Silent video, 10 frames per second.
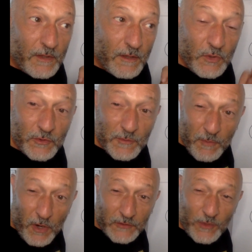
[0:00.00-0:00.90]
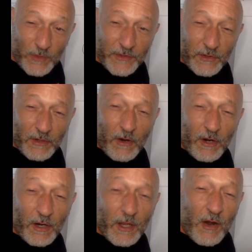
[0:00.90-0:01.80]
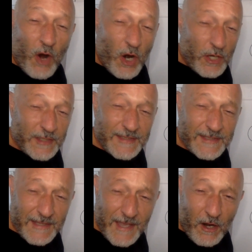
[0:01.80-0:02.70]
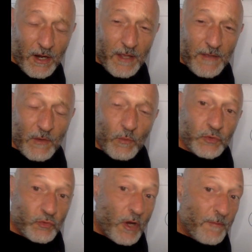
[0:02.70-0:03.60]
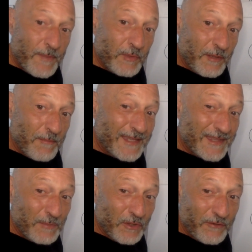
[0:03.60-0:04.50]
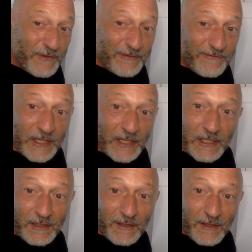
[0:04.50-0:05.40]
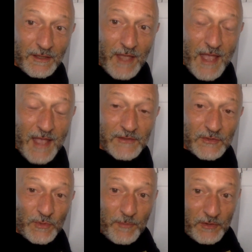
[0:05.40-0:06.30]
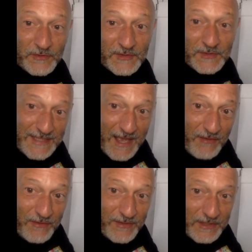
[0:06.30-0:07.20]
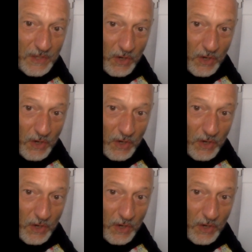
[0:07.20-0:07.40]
amusement parks where there are artists there that will draw people and make them look very funny. And so when the person sits down and the